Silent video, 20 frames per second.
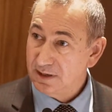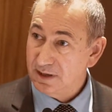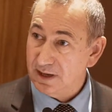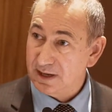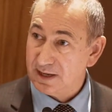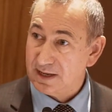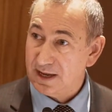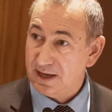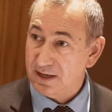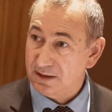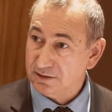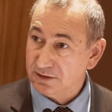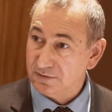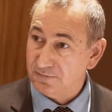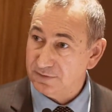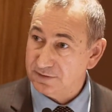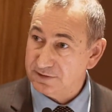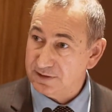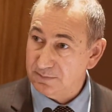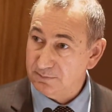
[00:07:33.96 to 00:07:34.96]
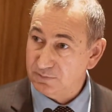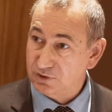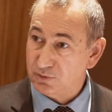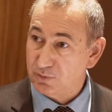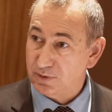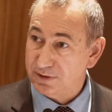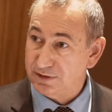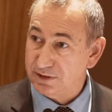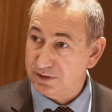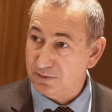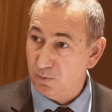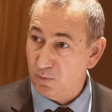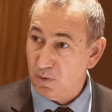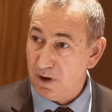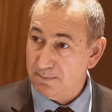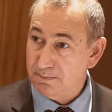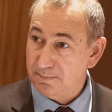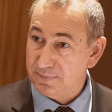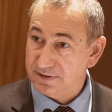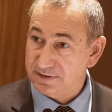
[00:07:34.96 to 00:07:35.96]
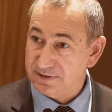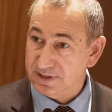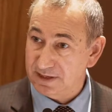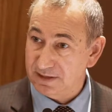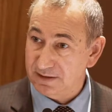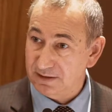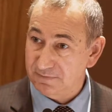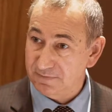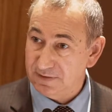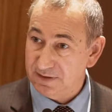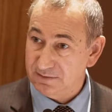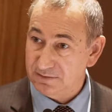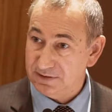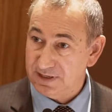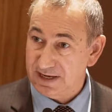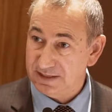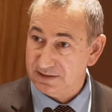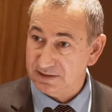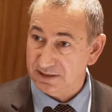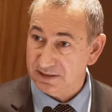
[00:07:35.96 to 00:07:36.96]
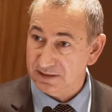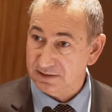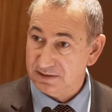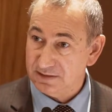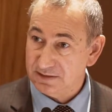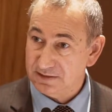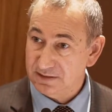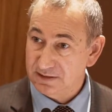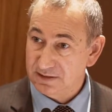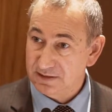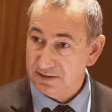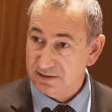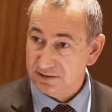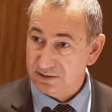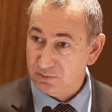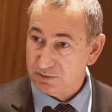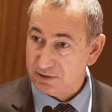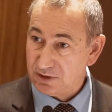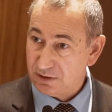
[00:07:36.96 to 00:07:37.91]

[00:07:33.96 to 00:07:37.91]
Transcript: accounts for some 21% of those assets. So it's